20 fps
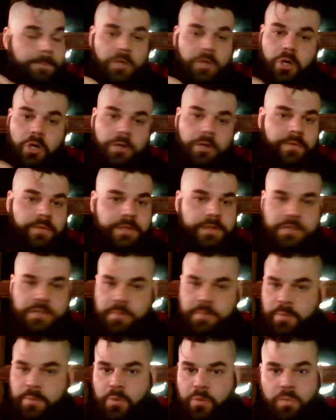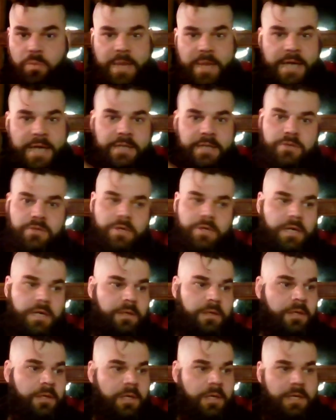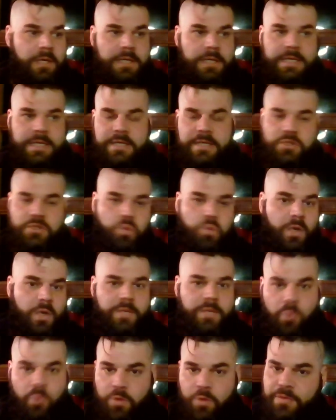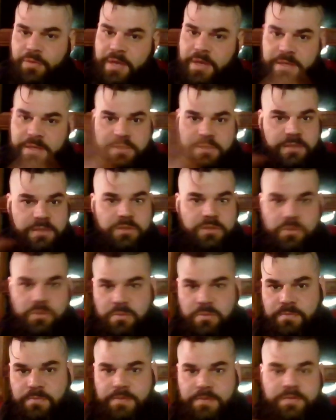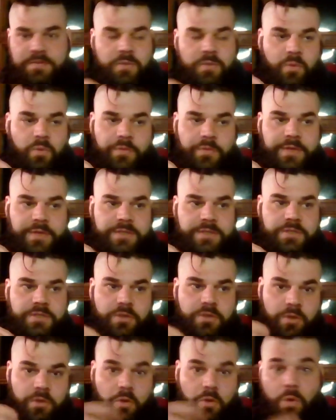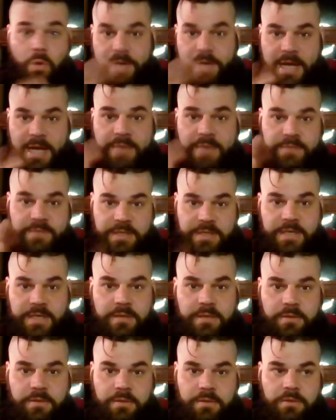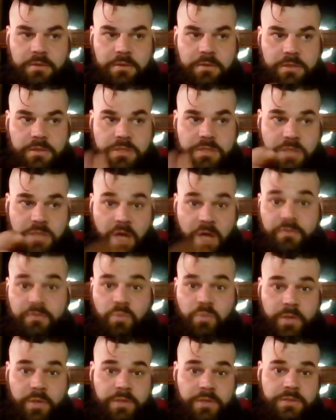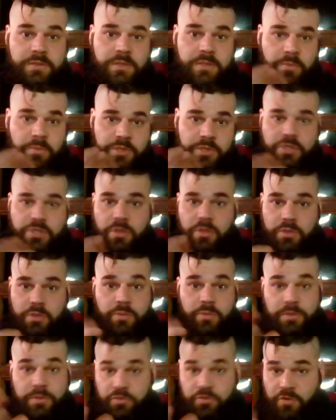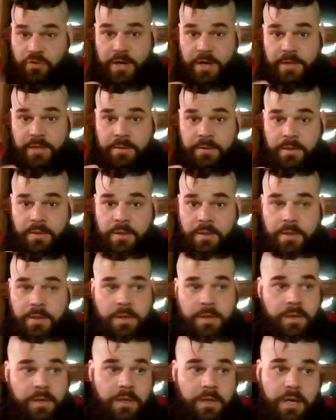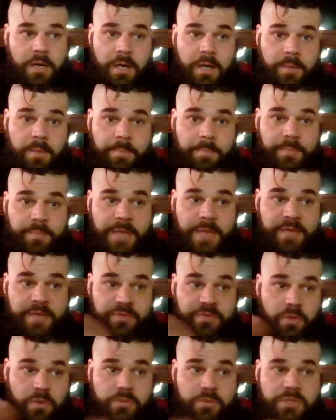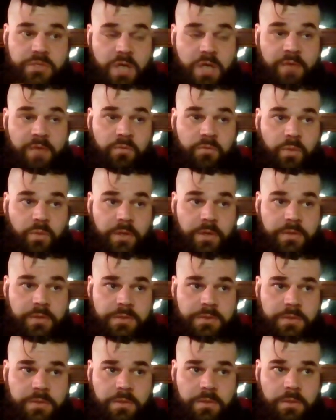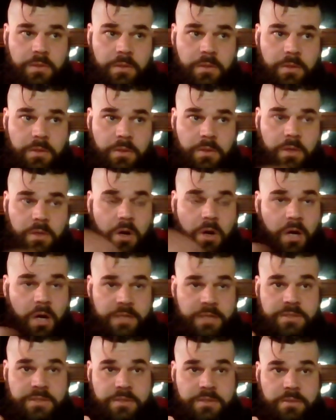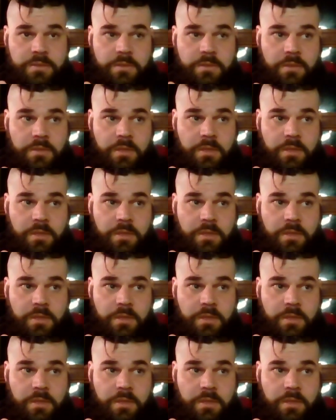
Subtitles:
curtain that's going to be pulled back and you got to get 20 more things and do 50 more things. You're going to have to get the softwares that we show you in the training. And those softwares cost,